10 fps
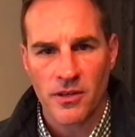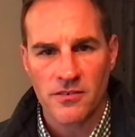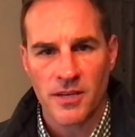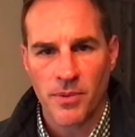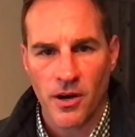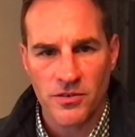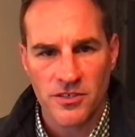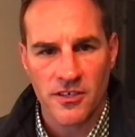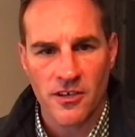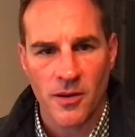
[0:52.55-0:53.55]
Looks like parts is
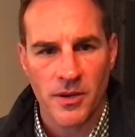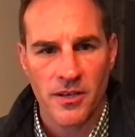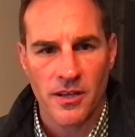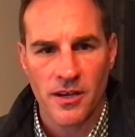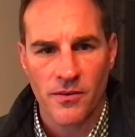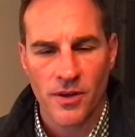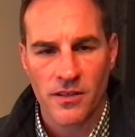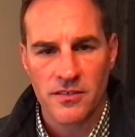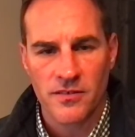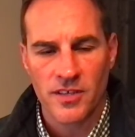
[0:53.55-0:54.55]
going to come in
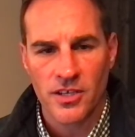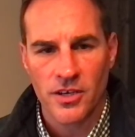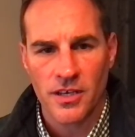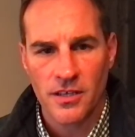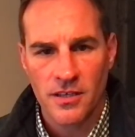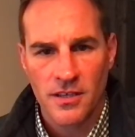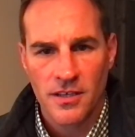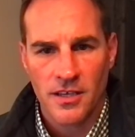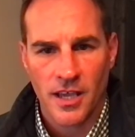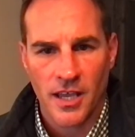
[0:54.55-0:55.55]
relatively good,
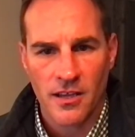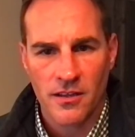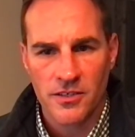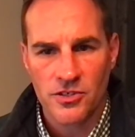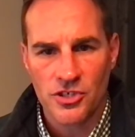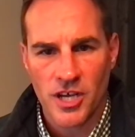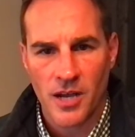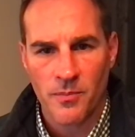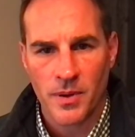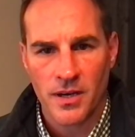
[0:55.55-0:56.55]
and collision
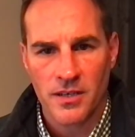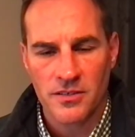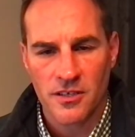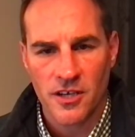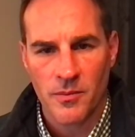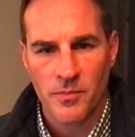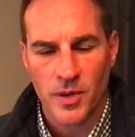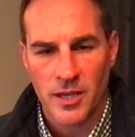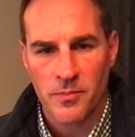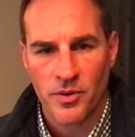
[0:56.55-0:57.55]
shop is going to come
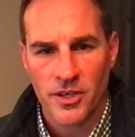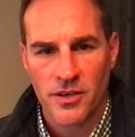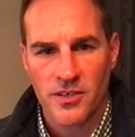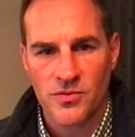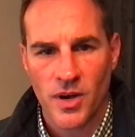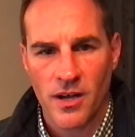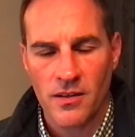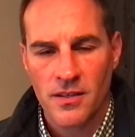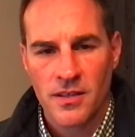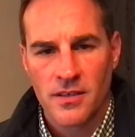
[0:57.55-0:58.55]
in pretty good as well.